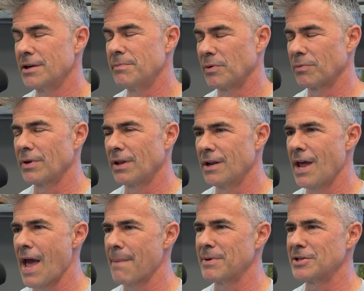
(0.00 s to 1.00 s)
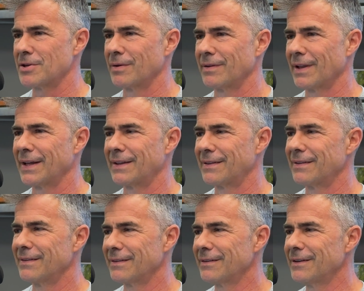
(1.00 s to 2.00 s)
to be real unhappy. So like
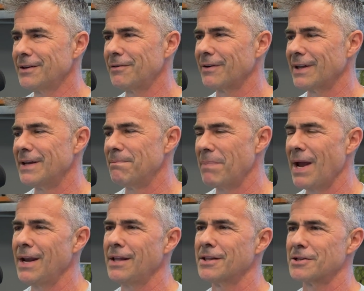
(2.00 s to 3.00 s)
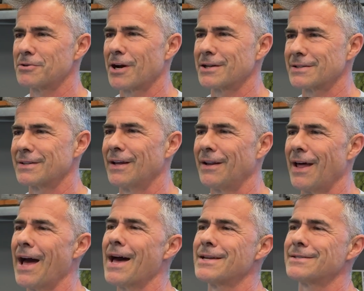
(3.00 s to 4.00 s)
literally painting the truck's the
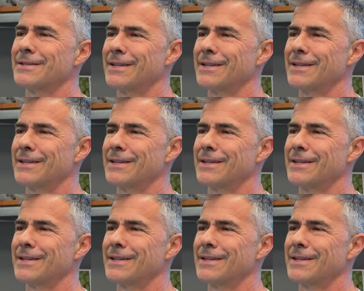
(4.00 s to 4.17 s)
last